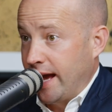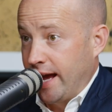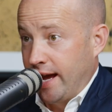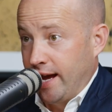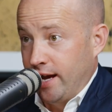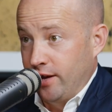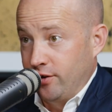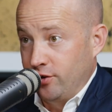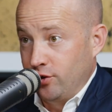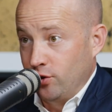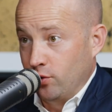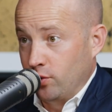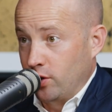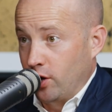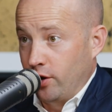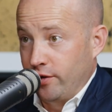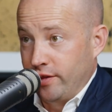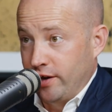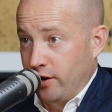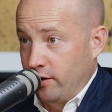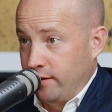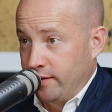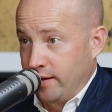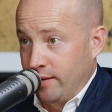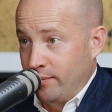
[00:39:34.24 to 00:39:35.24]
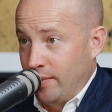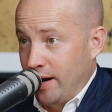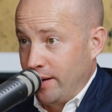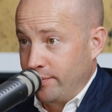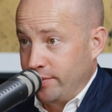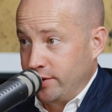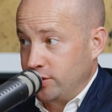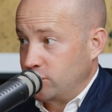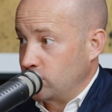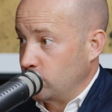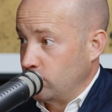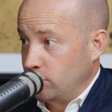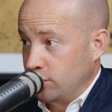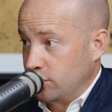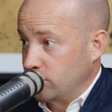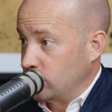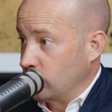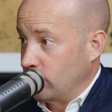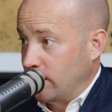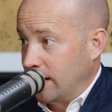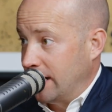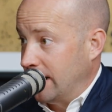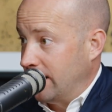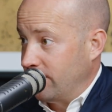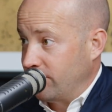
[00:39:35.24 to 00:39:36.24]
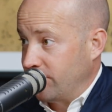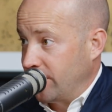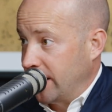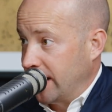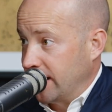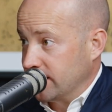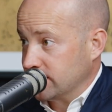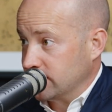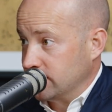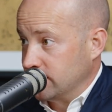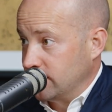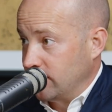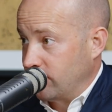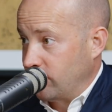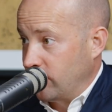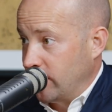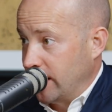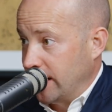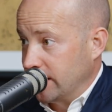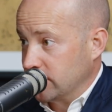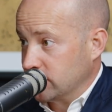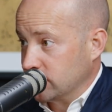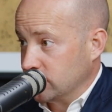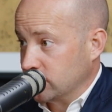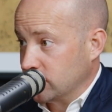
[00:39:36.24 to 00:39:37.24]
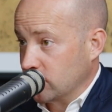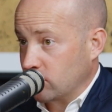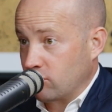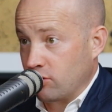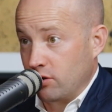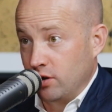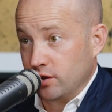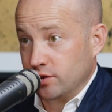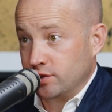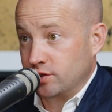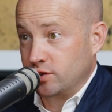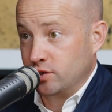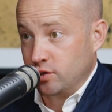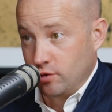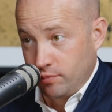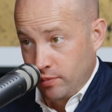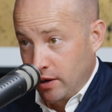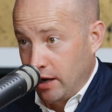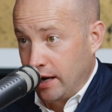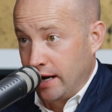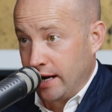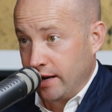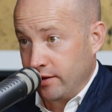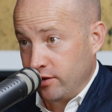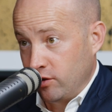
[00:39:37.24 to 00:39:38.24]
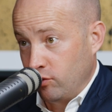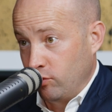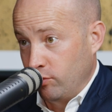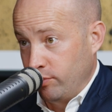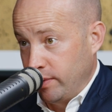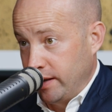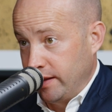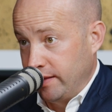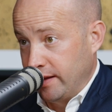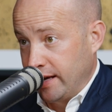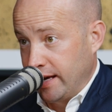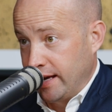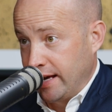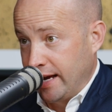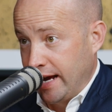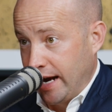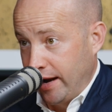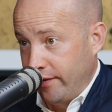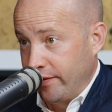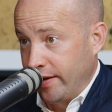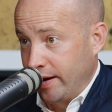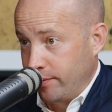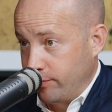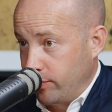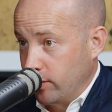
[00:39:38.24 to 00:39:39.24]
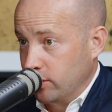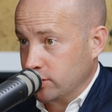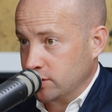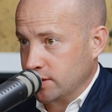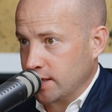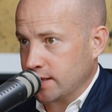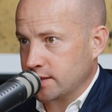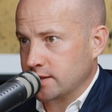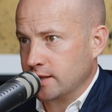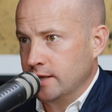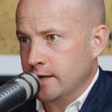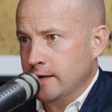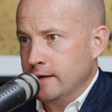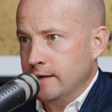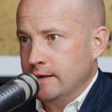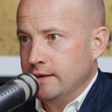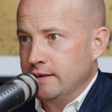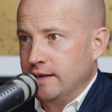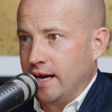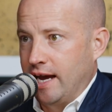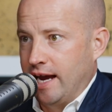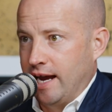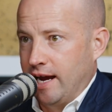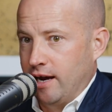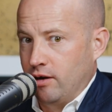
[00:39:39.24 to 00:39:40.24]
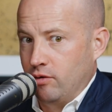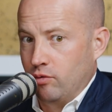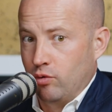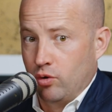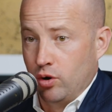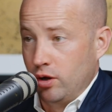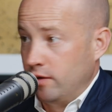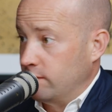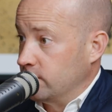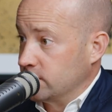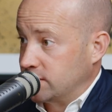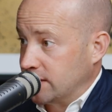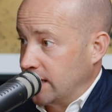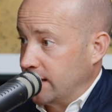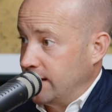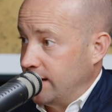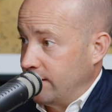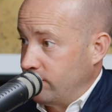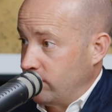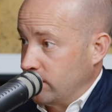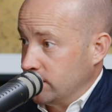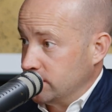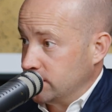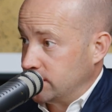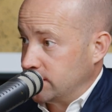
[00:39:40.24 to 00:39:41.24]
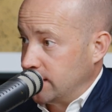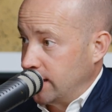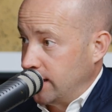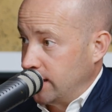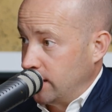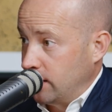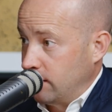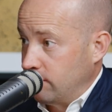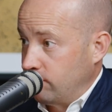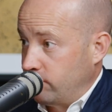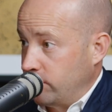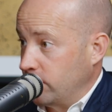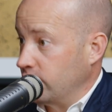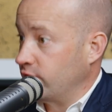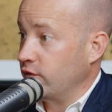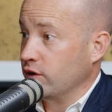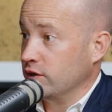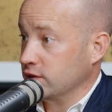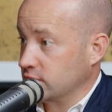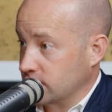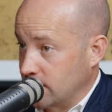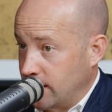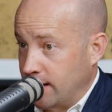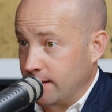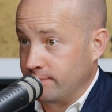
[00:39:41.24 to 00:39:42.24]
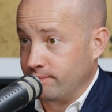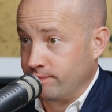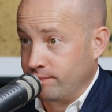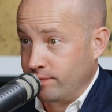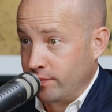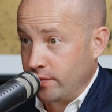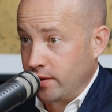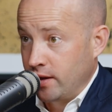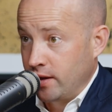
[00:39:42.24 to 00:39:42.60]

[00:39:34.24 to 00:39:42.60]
and you'll go there, and there might be 2,000 to 2,500 different agents across Dubai that will be there at that project, and all of a sudden everyone's seeing it for the first time.